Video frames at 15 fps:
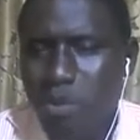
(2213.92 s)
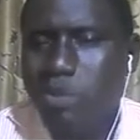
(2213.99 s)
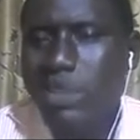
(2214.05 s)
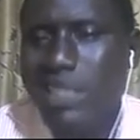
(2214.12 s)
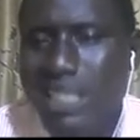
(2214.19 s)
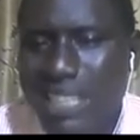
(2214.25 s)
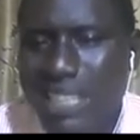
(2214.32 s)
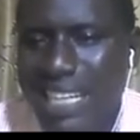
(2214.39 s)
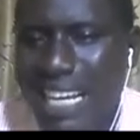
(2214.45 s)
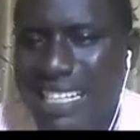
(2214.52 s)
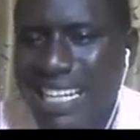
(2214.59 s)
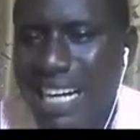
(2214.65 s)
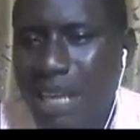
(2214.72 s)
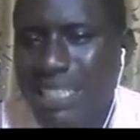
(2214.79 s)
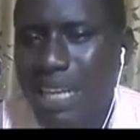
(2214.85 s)
They said
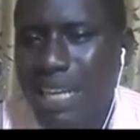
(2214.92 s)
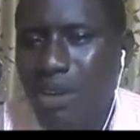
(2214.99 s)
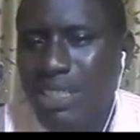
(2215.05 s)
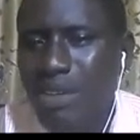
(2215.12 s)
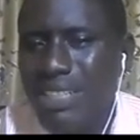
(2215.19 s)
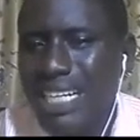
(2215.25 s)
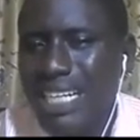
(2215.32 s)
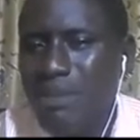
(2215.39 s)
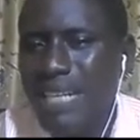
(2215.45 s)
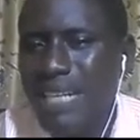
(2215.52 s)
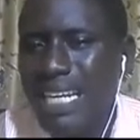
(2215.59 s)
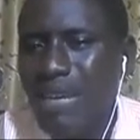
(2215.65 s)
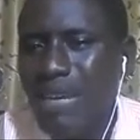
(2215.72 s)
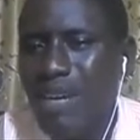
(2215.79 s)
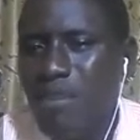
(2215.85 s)
there was a capital
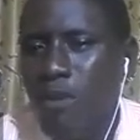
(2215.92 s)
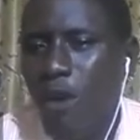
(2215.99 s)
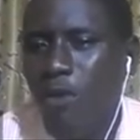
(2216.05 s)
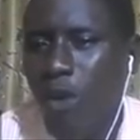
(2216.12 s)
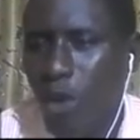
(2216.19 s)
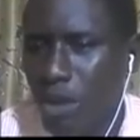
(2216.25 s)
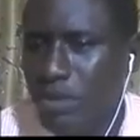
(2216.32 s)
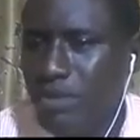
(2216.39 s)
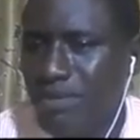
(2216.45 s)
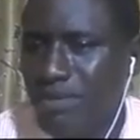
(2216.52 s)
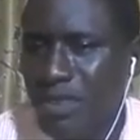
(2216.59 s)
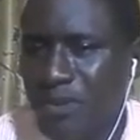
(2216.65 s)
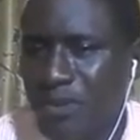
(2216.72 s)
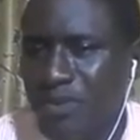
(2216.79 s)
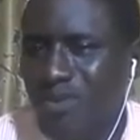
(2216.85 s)
allowance brought forward
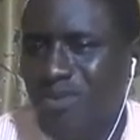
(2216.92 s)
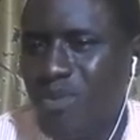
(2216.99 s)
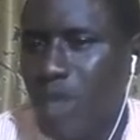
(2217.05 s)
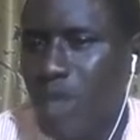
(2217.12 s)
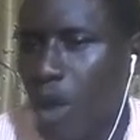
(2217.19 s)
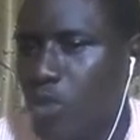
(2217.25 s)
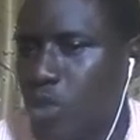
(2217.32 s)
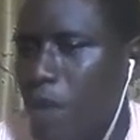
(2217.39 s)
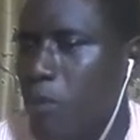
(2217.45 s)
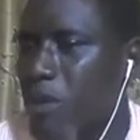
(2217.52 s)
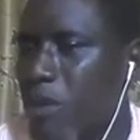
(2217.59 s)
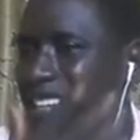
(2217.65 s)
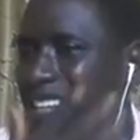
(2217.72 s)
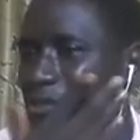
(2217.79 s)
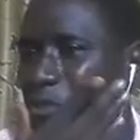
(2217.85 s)
of
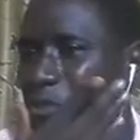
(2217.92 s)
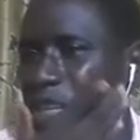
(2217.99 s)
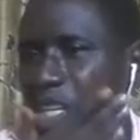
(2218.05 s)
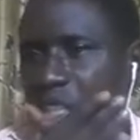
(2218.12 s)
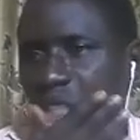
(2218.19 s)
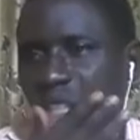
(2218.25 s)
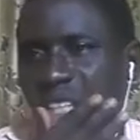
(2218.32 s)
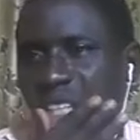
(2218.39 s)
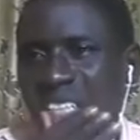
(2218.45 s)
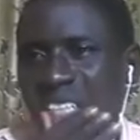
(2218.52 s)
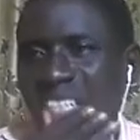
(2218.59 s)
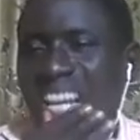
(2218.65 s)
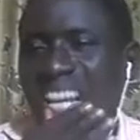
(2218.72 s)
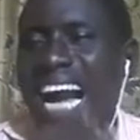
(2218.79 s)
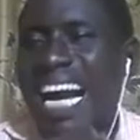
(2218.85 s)
12.7 million.
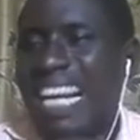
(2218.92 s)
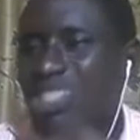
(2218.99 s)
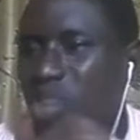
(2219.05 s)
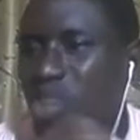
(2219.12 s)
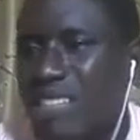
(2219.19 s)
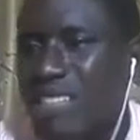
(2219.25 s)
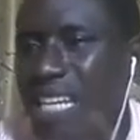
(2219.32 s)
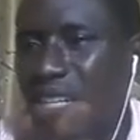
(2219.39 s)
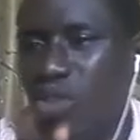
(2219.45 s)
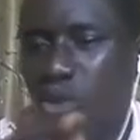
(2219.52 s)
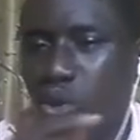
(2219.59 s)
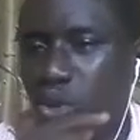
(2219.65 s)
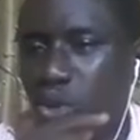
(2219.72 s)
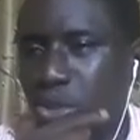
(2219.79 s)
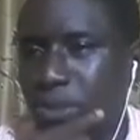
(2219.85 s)
I adjusted the
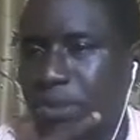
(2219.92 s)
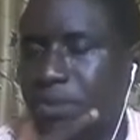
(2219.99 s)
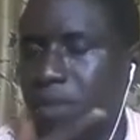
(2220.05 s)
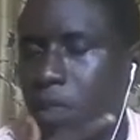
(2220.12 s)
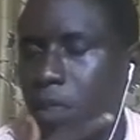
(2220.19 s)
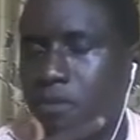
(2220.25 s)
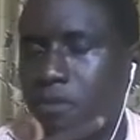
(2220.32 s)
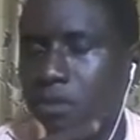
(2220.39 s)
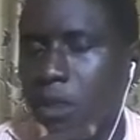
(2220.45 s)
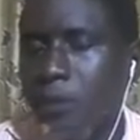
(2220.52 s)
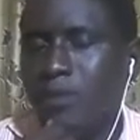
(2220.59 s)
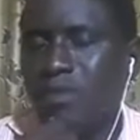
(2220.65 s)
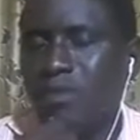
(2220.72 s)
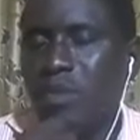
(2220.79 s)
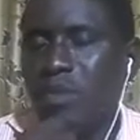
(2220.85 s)
solution
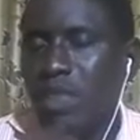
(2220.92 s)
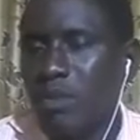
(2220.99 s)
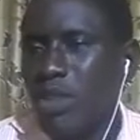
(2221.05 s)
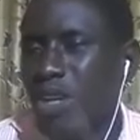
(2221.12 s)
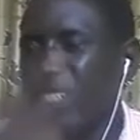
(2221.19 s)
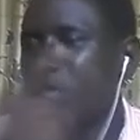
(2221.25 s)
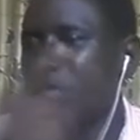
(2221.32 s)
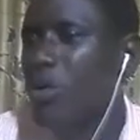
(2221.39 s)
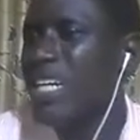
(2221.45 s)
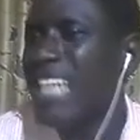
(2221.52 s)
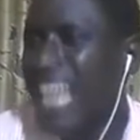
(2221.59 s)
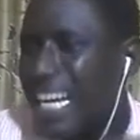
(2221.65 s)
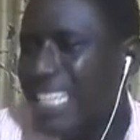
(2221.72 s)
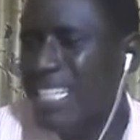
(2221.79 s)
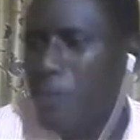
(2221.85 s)
because the one they had in the